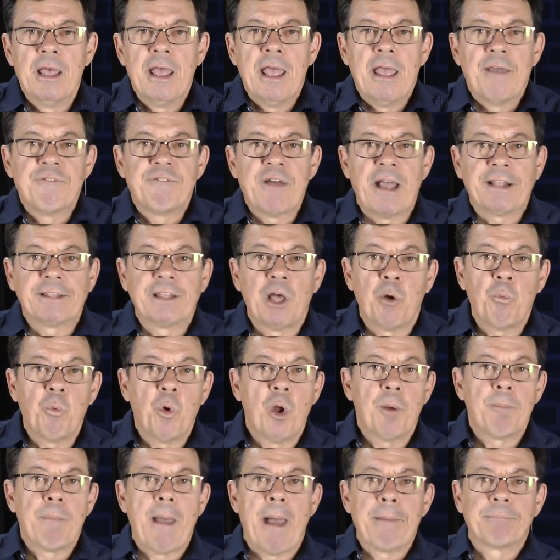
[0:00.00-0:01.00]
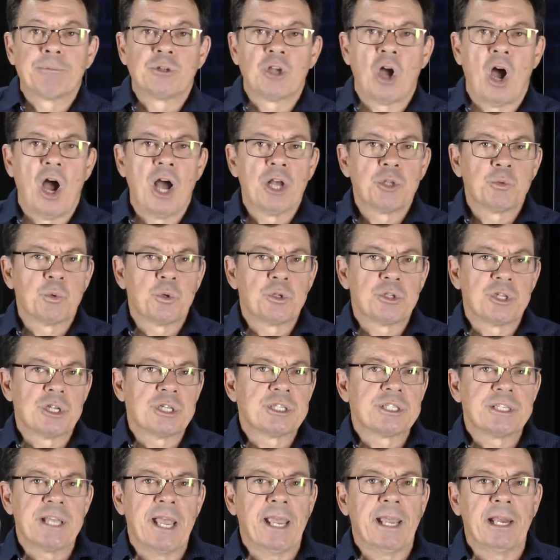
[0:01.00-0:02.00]
In fact, that word baptized was a
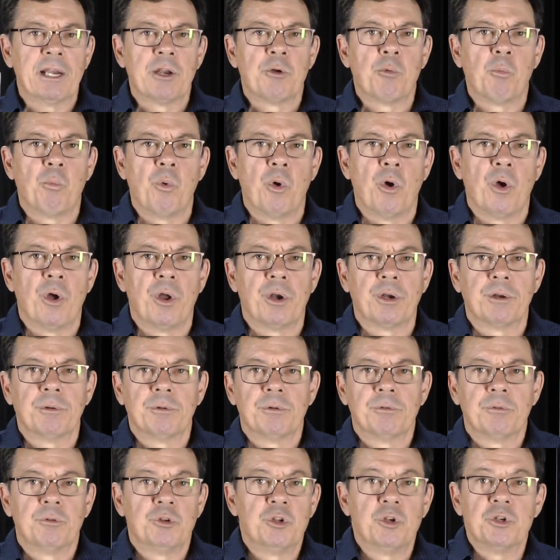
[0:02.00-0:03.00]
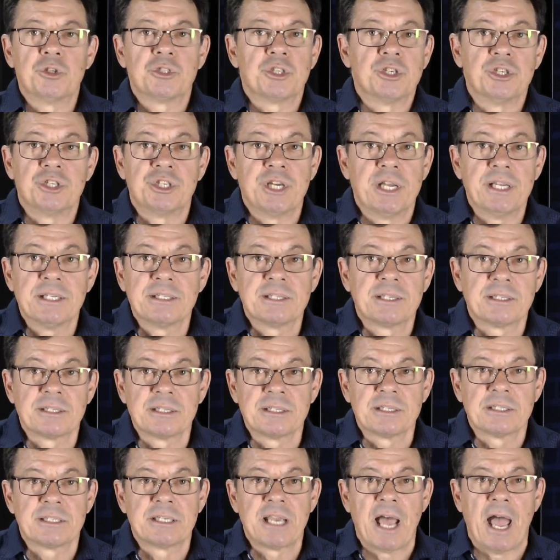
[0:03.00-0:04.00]
secular word used in
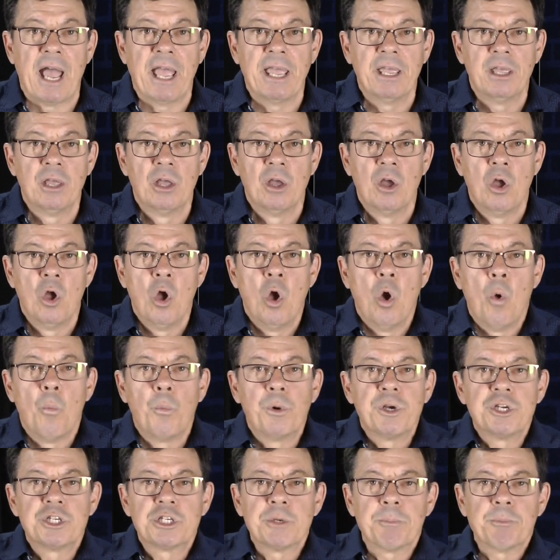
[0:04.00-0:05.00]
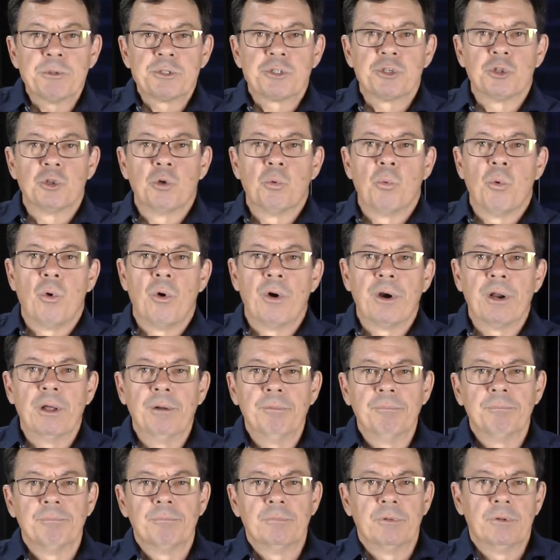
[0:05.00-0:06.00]
Jesus' day. When a ship was in the water,
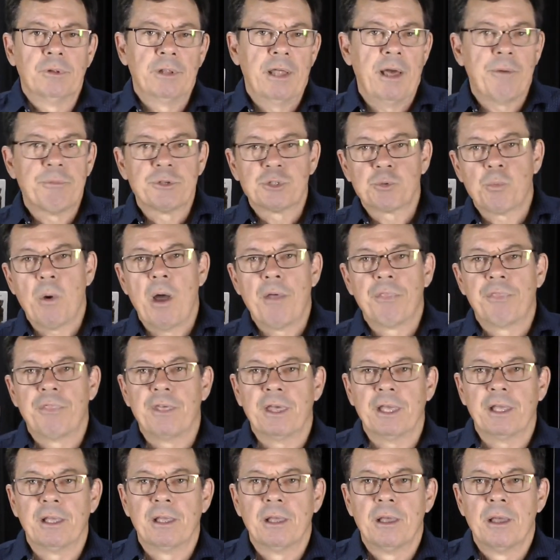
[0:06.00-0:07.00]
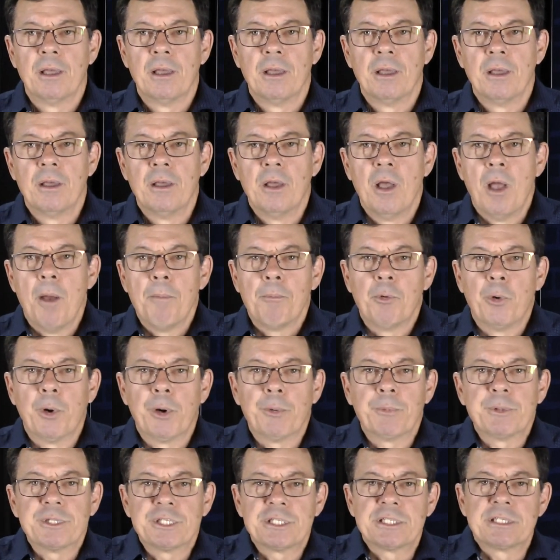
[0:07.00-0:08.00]
well, that was one thing. But when it
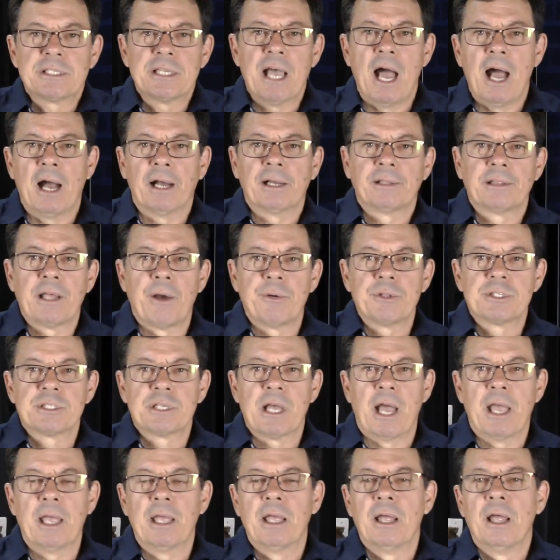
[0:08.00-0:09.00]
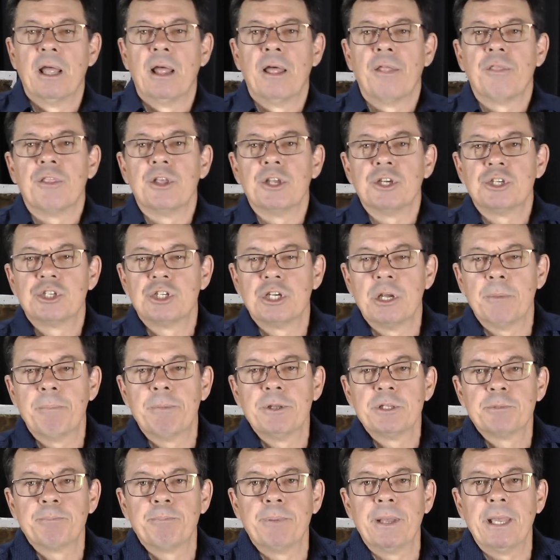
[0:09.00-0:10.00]
was sunk, they would say, the ship
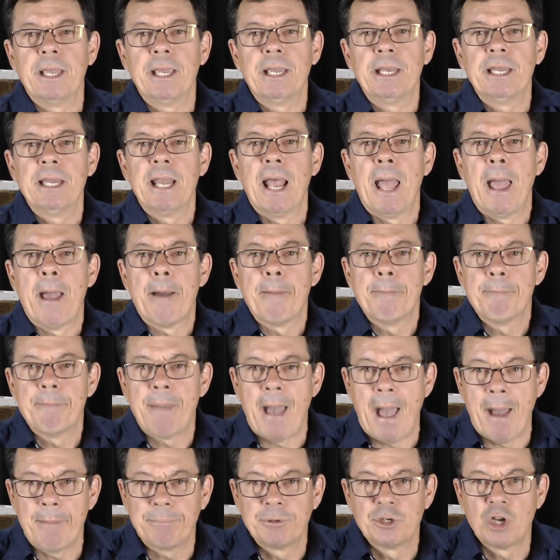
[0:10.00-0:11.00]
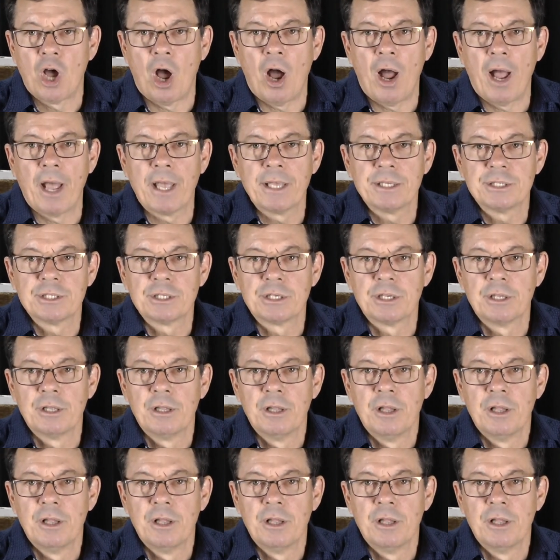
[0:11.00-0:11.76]
has been baptized.